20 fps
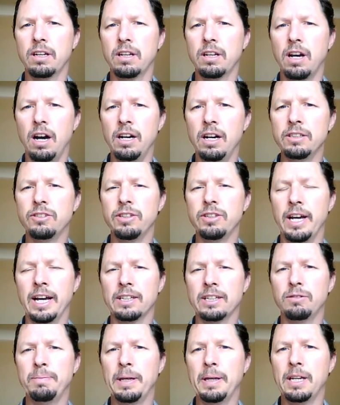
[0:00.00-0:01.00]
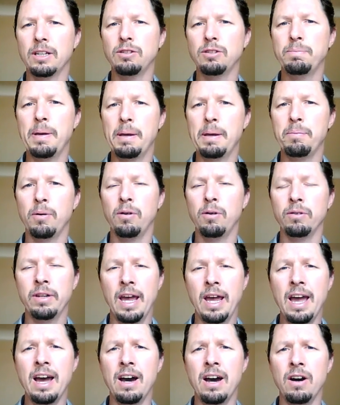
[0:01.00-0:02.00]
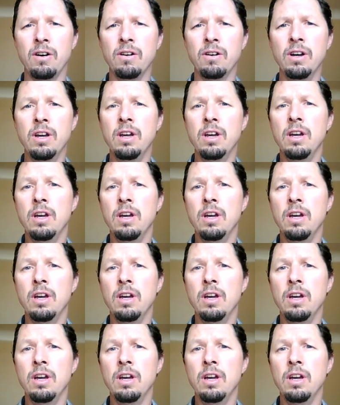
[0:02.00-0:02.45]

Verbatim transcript: contracts because people now